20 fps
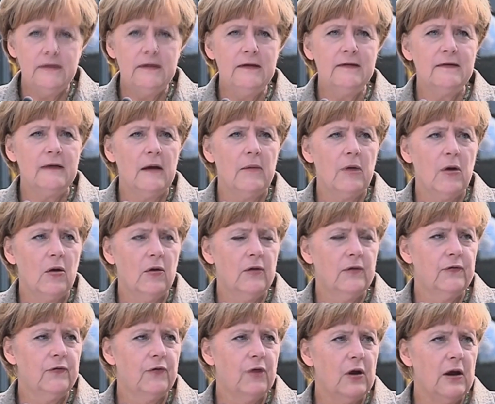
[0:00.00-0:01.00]
to the
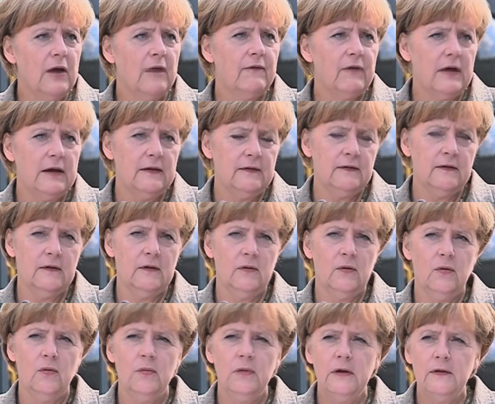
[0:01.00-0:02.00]
Ukraine that uh,
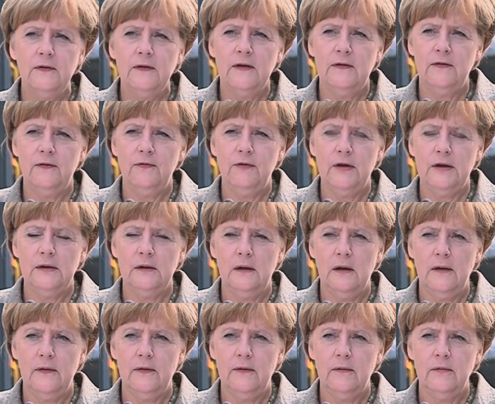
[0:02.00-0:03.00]
they should strengthen their
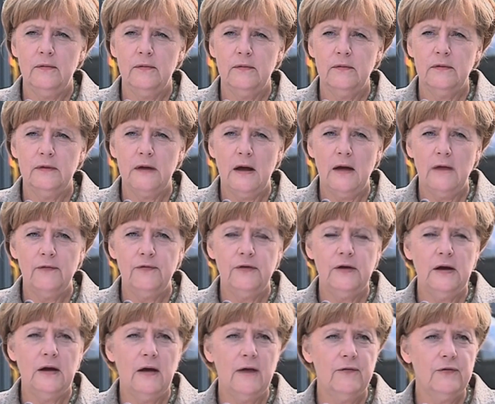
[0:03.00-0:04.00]
borders, and to
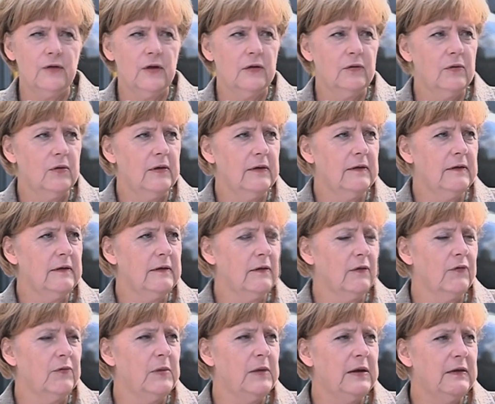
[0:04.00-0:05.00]
Putin the
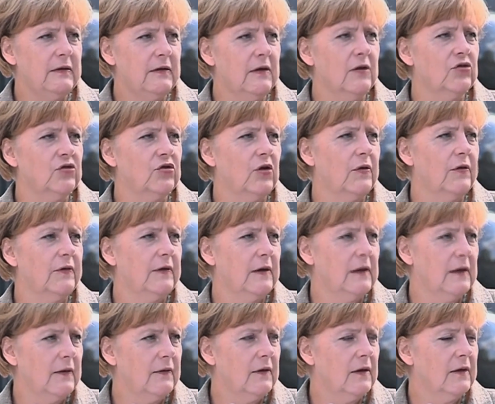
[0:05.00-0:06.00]
fact that uh,
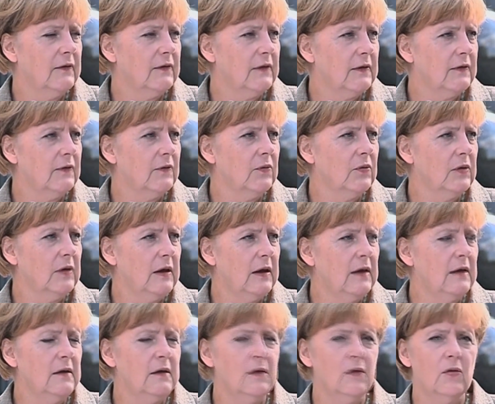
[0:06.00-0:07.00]
there must be some
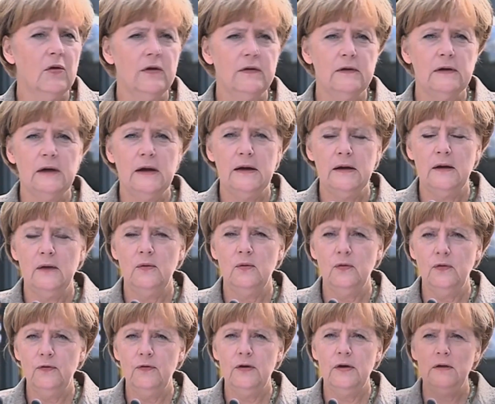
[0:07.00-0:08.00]
sort of compromise. In
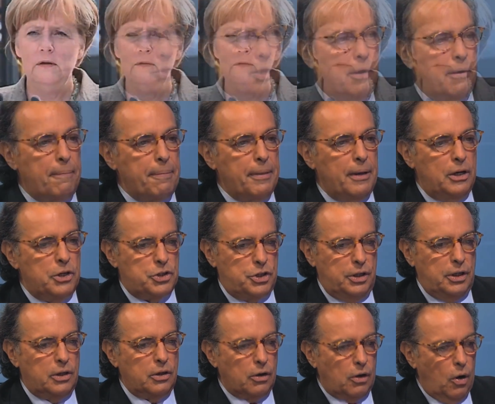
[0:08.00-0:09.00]
other words, she
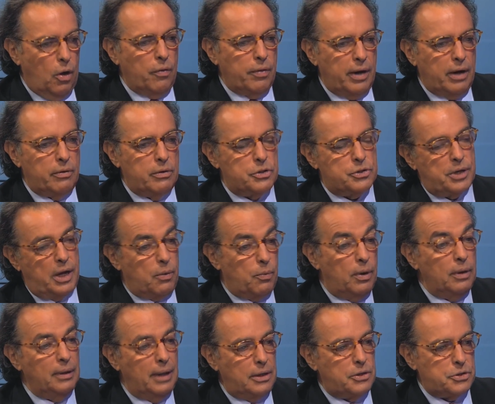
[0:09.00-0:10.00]
didn't go there and say,
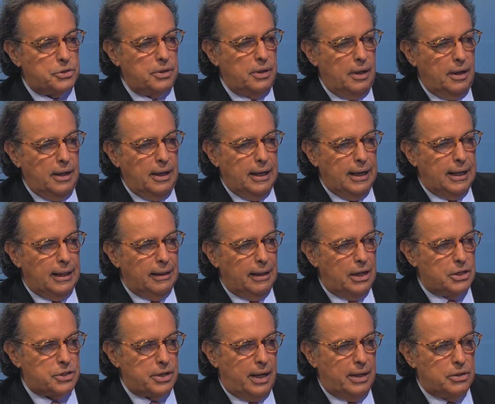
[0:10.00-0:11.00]
well, let's,
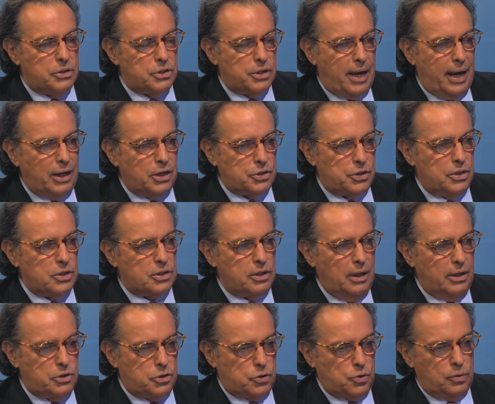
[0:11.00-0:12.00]
let's end sanctions,
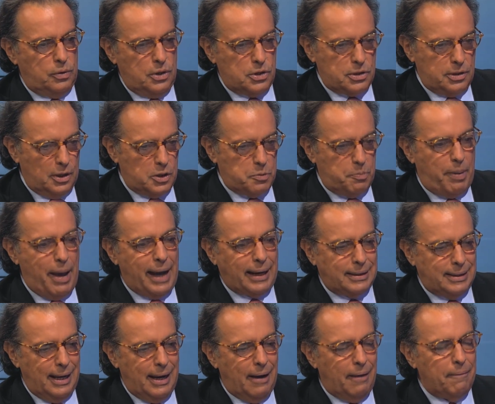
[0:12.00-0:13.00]
let's do this, let's back
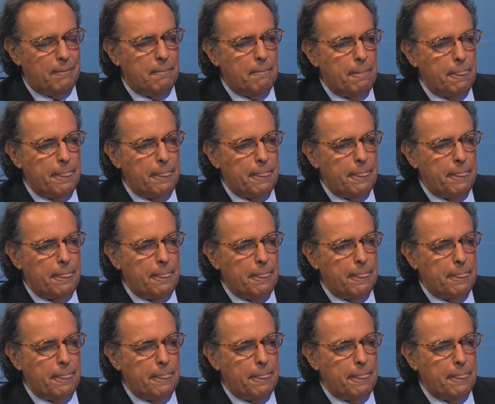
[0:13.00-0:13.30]
down.